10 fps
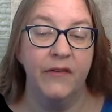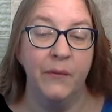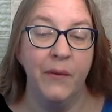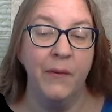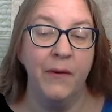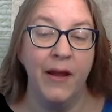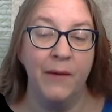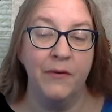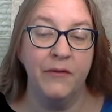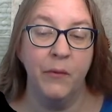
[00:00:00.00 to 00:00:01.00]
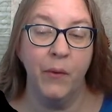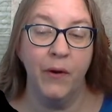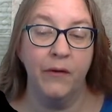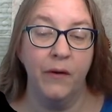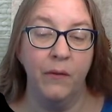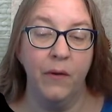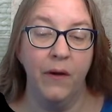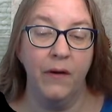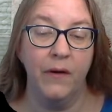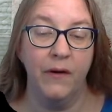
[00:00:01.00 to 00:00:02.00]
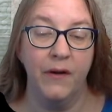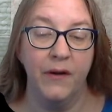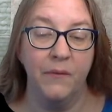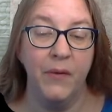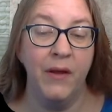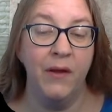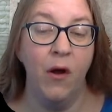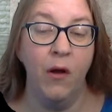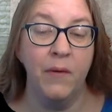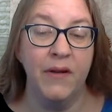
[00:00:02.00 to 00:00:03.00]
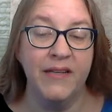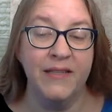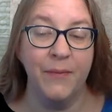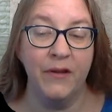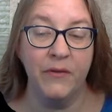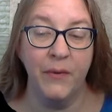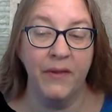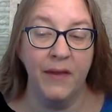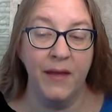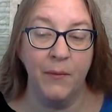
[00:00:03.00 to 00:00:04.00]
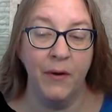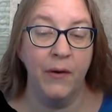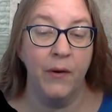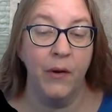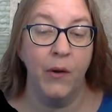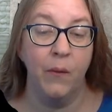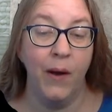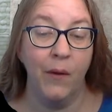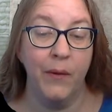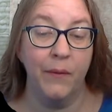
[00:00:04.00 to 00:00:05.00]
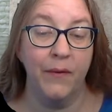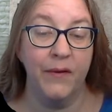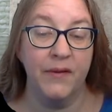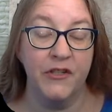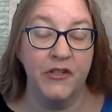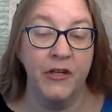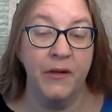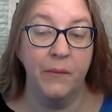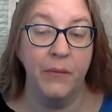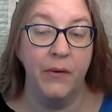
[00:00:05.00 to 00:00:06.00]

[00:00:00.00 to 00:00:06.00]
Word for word: we were able to work no longer, being already spent with labor, while we were in the ship.